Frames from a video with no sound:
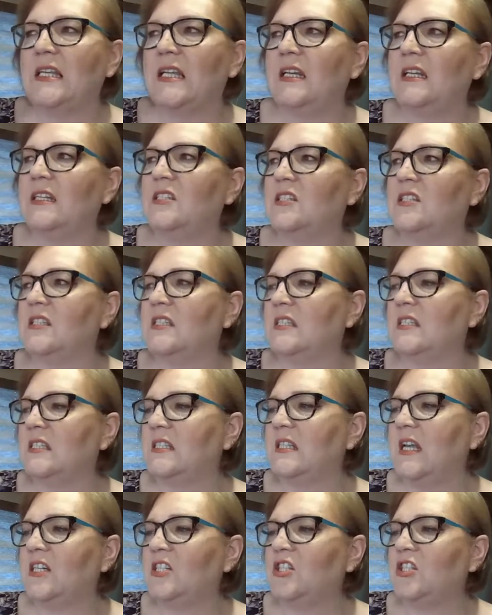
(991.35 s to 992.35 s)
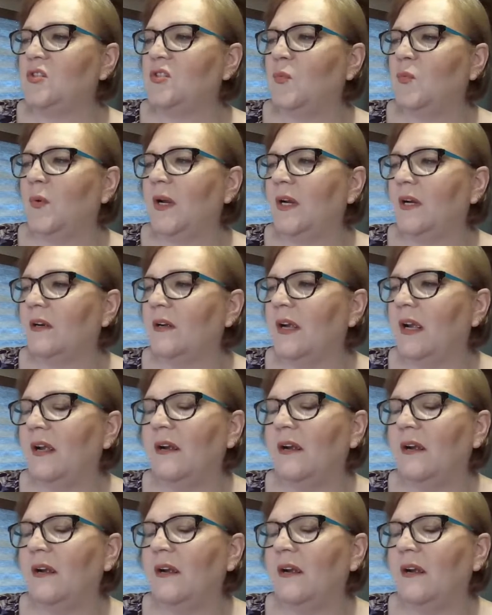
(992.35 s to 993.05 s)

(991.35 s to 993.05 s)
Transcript: and it's this section where